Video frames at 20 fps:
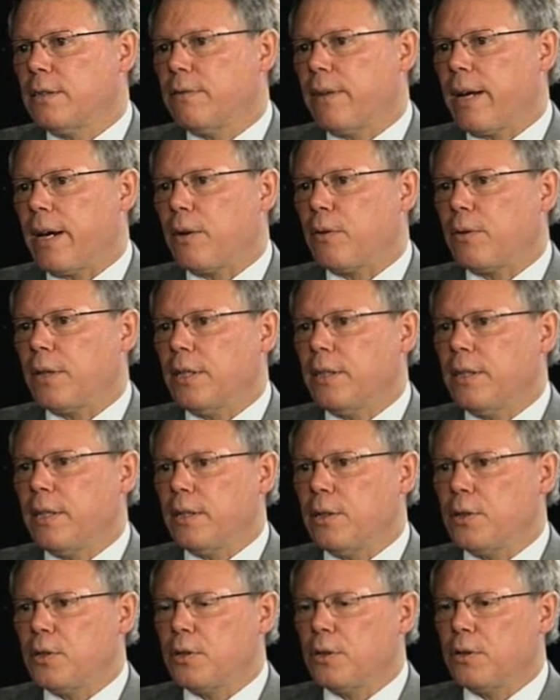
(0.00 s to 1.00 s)
faculty
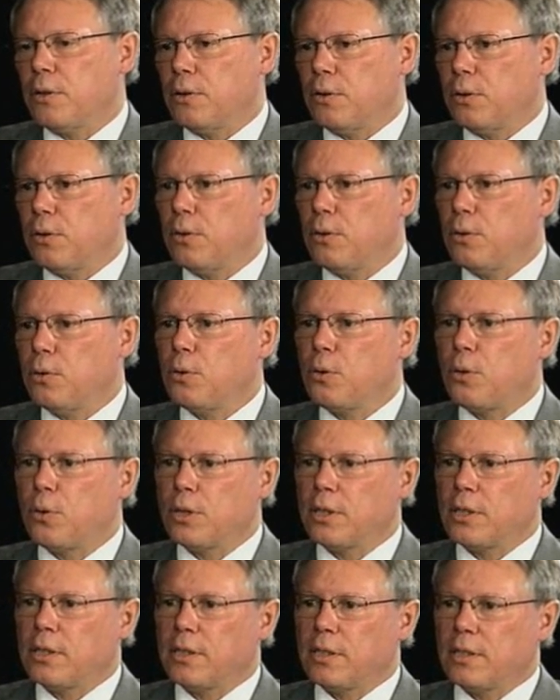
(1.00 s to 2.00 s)
teach 2
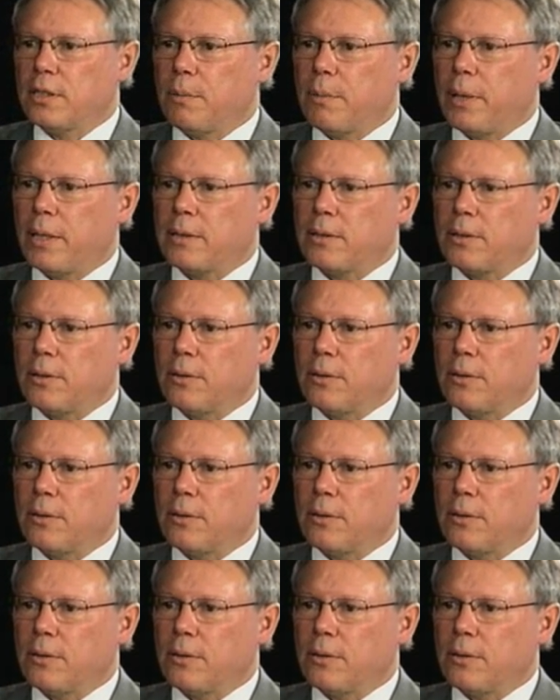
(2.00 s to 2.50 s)
courses a semester.